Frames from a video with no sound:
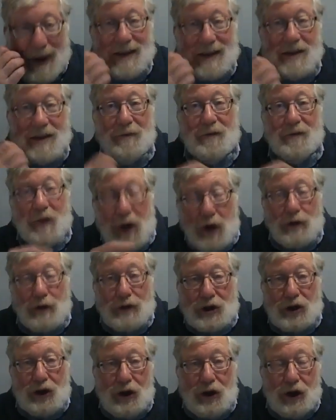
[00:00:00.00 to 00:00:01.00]
in the
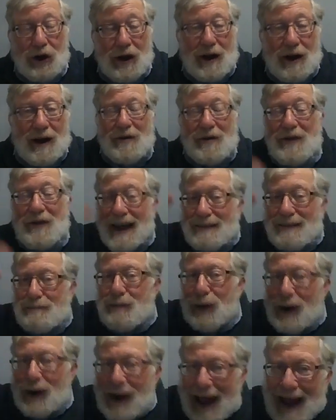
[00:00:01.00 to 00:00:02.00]
future,
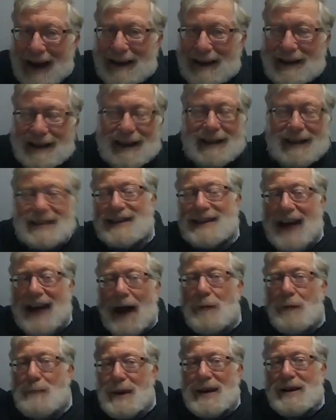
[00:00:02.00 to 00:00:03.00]
that place that's
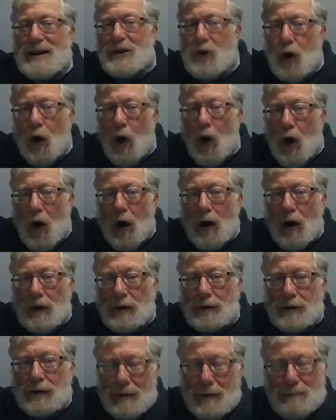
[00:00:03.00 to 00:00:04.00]
now being
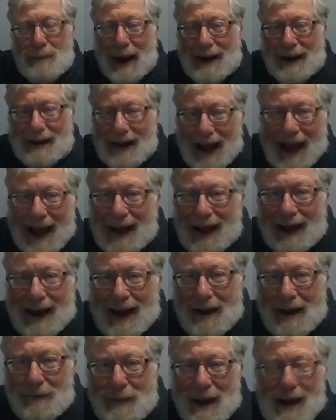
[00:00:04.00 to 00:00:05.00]
called Beit
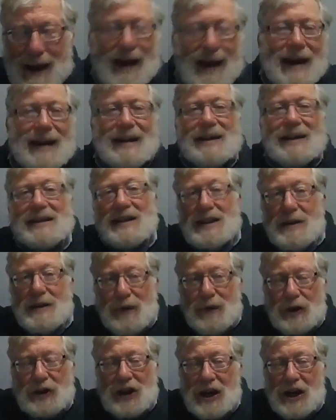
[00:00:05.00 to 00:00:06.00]
Lechem is in the
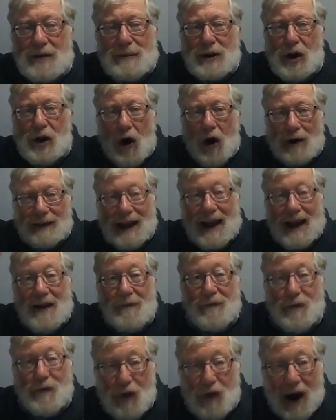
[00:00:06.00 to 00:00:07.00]
future going to be called
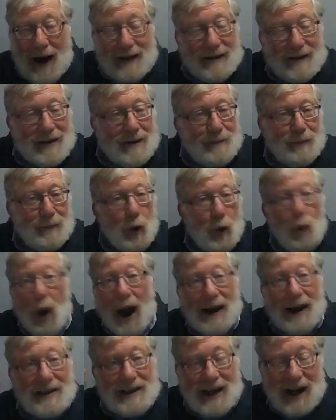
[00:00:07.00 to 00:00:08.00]
Efrat.
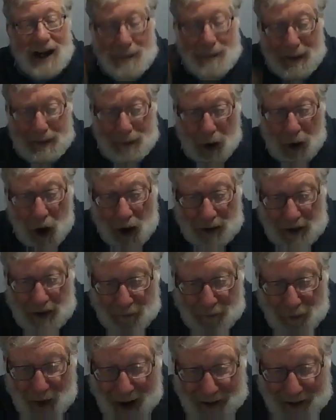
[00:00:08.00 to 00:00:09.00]
Why is it going to be called
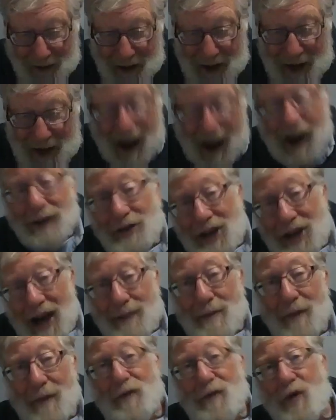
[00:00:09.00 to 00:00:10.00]
Efrat? Al
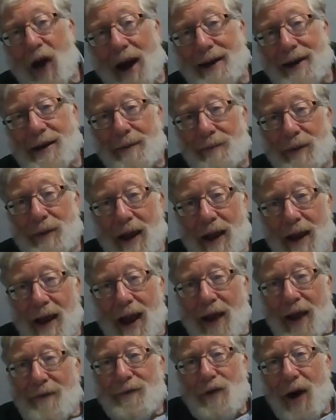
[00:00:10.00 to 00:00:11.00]
Shem Ephraim.
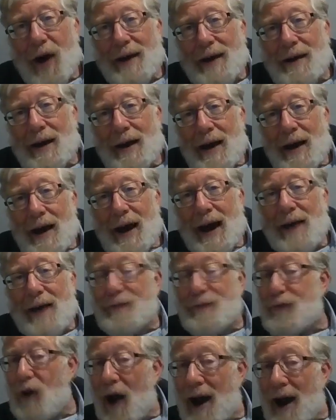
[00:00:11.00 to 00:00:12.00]

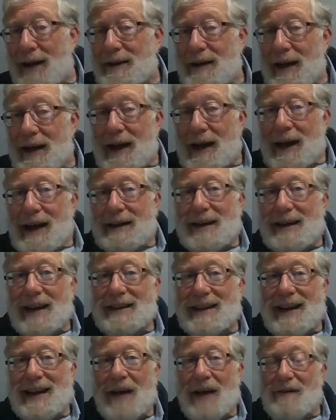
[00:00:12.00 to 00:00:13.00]
Efrat
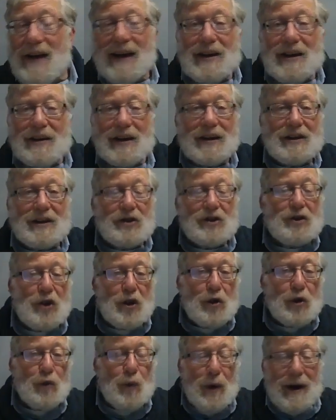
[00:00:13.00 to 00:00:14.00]
doesn't have anything to
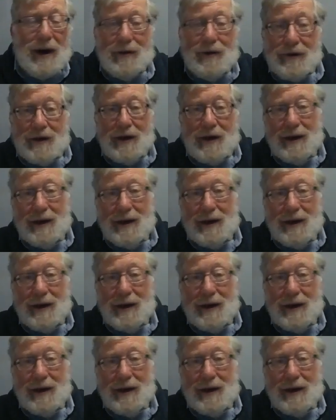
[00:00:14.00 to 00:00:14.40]
do with,